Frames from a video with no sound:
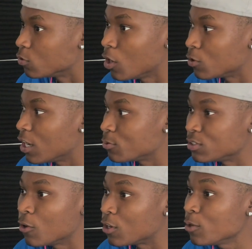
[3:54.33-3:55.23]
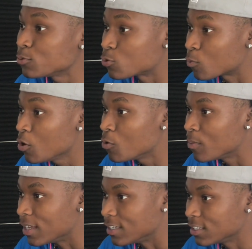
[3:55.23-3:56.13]
No, that was the
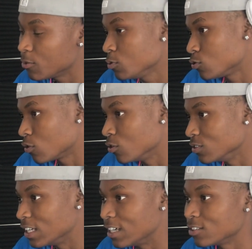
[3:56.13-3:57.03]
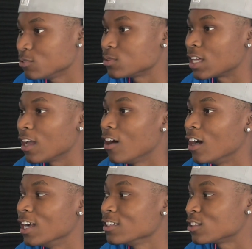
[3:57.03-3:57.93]
roadway. And then we scrolled down. It was like, all
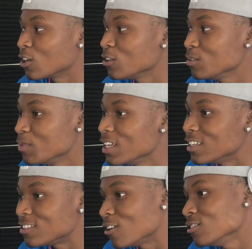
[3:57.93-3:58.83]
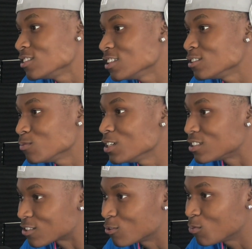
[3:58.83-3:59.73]
right, 30 minutes, 36
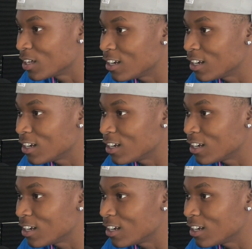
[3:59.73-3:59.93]
minutes on the way